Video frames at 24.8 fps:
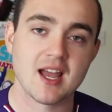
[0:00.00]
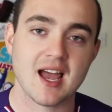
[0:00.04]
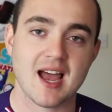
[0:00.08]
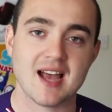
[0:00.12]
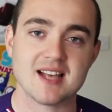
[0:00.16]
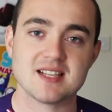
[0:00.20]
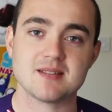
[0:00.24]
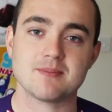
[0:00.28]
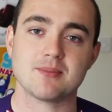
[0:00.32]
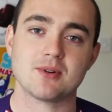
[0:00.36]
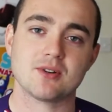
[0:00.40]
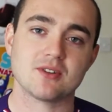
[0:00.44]

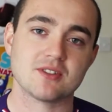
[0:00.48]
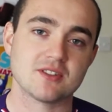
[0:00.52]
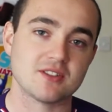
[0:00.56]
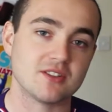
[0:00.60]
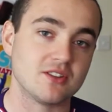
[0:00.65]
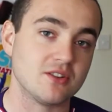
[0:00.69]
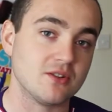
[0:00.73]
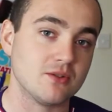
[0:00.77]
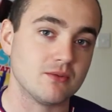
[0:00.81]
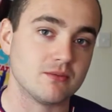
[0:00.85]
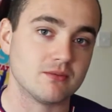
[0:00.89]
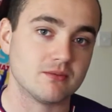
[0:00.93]
As a person
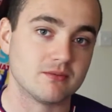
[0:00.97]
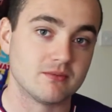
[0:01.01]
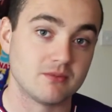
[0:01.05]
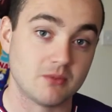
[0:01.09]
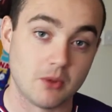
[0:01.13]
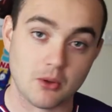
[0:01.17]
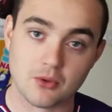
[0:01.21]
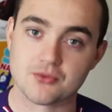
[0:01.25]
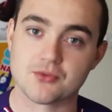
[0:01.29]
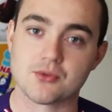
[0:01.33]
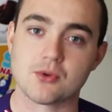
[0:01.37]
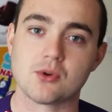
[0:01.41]
who
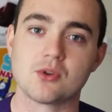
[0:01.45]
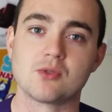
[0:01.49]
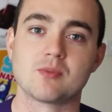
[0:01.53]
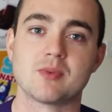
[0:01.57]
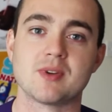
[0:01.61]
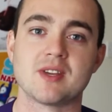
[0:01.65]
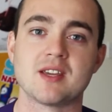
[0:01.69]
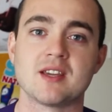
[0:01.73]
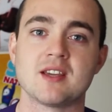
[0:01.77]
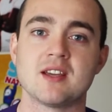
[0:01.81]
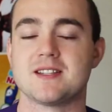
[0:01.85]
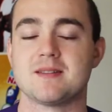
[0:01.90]
loves
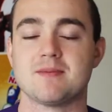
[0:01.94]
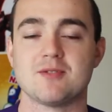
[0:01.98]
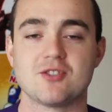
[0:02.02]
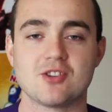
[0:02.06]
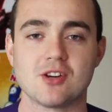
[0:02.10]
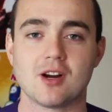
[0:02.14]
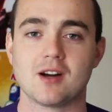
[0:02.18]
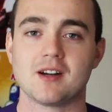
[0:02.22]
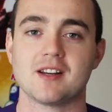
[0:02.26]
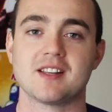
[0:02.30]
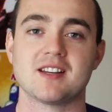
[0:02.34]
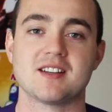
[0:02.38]
rugby, the
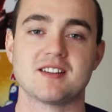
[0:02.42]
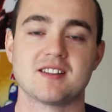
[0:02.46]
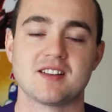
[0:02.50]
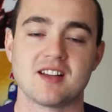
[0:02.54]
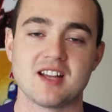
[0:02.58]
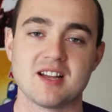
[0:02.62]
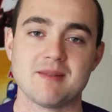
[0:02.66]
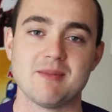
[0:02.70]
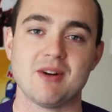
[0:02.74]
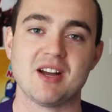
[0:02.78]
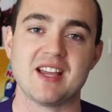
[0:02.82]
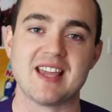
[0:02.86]
majority of the
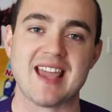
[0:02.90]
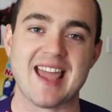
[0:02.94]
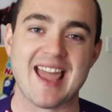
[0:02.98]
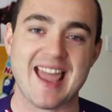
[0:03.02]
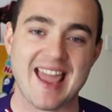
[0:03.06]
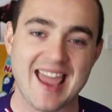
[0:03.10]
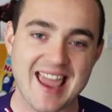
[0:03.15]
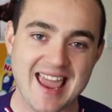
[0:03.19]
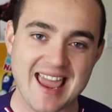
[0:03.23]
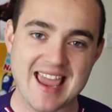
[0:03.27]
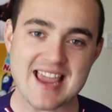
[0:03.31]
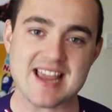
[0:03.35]
time I
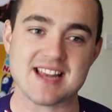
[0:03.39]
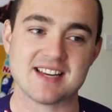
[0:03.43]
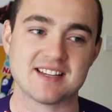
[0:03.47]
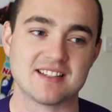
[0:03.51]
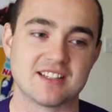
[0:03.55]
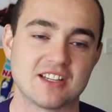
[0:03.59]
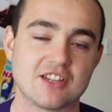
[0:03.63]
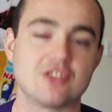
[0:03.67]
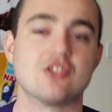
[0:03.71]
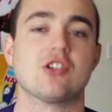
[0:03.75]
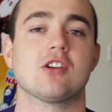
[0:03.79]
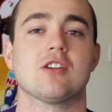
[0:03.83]
hate
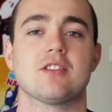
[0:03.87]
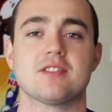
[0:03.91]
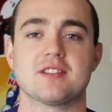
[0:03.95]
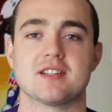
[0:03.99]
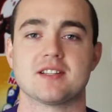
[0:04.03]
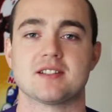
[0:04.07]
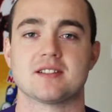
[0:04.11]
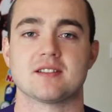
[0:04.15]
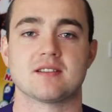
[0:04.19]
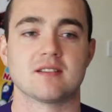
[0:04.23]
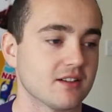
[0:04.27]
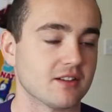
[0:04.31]
the
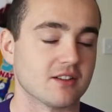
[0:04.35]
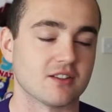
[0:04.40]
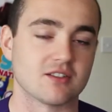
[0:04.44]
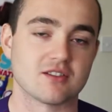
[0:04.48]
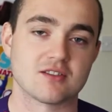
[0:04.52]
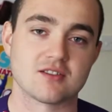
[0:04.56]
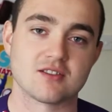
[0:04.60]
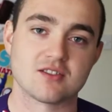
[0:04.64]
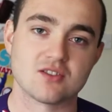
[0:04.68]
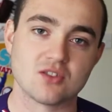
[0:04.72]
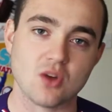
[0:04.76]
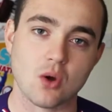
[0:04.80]
jerseys. They're
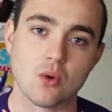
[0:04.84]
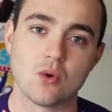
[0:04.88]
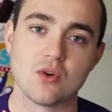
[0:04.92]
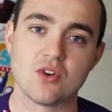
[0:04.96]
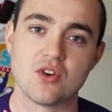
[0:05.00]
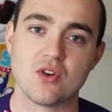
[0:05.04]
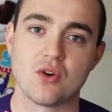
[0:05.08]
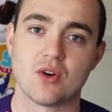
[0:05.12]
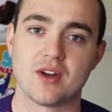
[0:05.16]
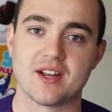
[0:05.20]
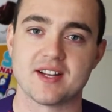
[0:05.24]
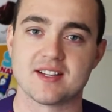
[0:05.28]
so
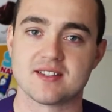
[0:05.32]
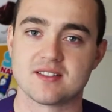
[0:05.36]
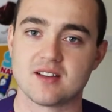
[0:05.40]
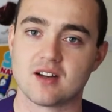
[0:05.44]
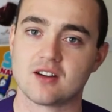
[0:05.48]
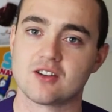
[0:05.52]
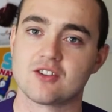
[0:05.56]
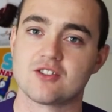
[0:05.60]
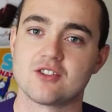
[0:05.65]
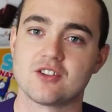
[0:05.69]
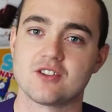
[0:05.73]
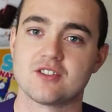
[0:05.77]
annoying.
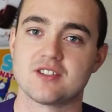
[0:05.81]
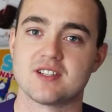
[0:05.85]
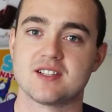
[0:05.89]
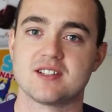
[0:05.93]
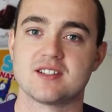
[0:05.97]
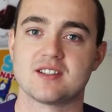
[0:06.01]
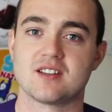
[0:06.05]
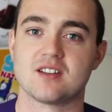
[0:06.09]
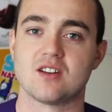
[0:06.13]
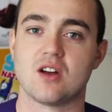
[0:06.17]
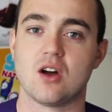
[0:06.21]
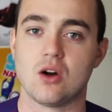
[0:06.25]
Soccer jerseys
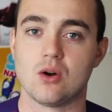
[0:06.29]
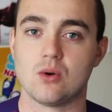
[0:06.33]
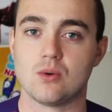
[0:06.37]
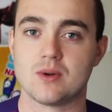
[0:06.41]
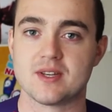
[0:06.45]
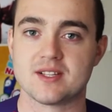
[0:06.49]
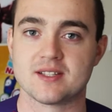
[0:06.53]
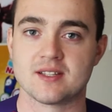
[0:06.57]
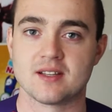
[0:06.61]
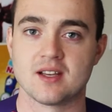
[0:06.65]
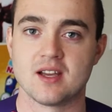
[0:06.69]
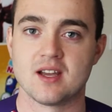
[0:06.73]
can
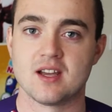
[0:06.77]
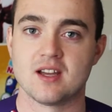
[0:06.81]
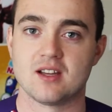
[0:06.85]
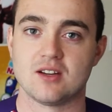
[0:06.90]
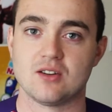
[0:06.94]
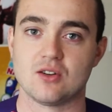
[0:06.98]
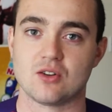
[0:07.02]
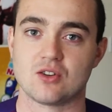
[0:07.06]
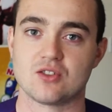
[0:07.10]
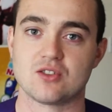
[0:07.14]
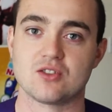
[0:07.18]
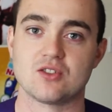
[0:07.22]
always
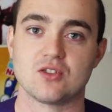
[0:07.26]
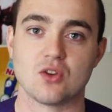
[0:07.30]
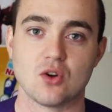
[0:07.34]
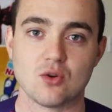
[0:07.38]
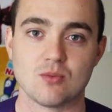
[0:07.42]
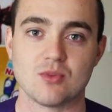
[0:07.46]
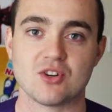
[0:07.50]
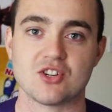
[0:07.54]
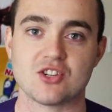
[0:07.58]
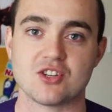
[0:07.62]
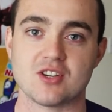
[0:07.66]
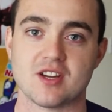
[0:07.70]
look so
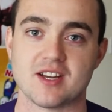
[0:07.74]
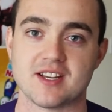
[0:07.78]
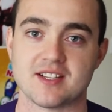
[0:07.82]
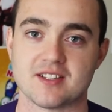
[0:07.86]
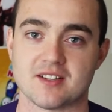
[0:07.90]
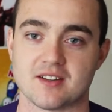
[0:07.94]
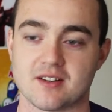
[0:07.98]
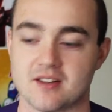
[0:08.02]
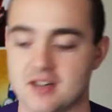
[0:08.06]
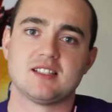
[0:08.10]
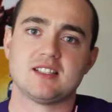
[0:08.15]
much nicer.